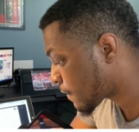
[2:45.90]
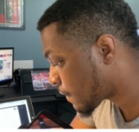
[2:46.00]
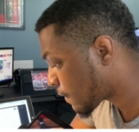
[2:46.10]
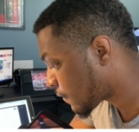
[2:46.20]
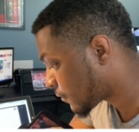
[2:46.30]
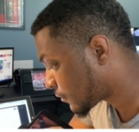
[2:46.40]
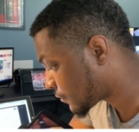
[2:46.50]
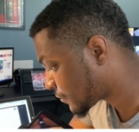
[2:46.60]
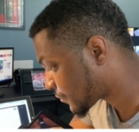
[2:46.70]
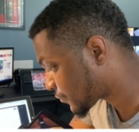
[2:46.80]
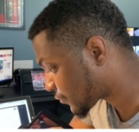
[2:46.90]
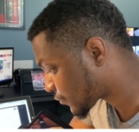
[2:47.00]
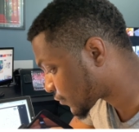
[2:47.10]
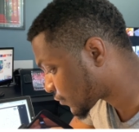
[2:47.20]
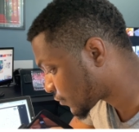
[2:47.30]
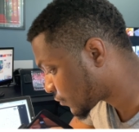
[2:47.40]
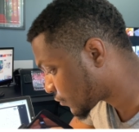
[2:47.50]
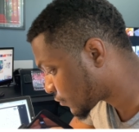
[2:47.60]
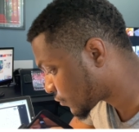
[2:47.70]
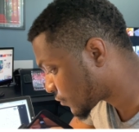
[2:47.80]

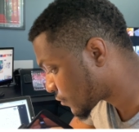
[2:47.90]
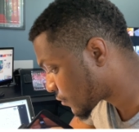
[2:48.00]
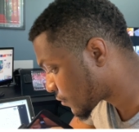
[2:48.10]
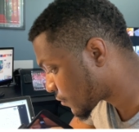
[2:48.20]
Nothing is said.